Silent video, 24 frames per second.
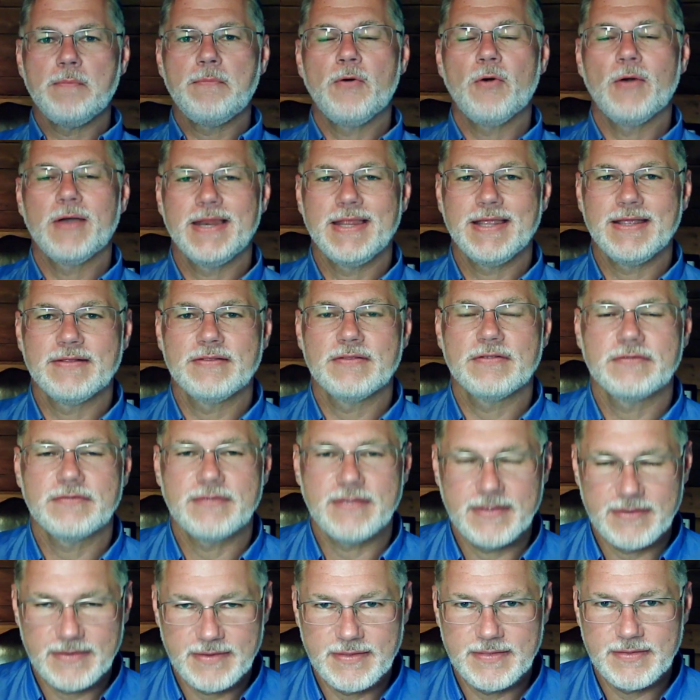pointing in
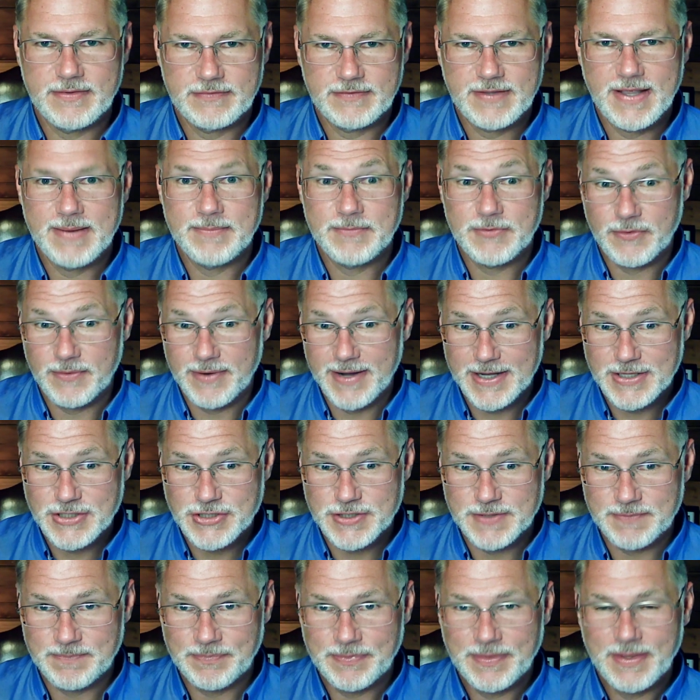the, in the same
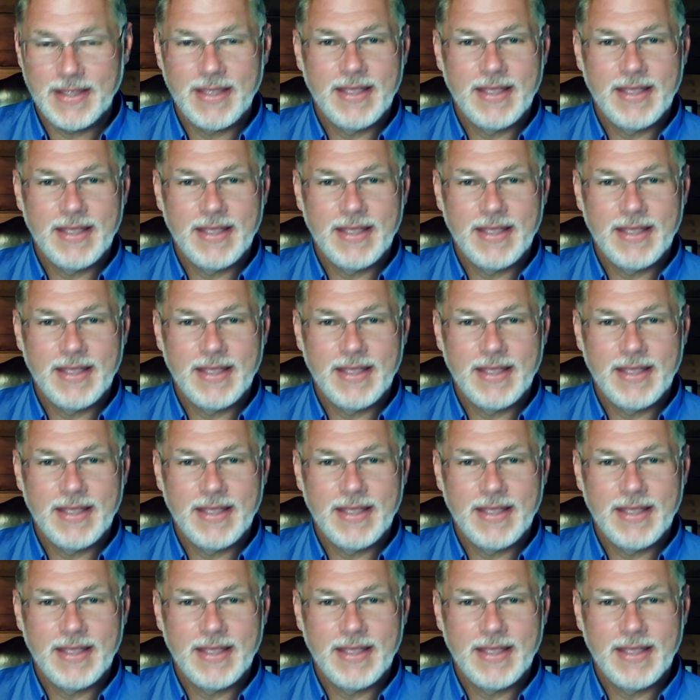direction.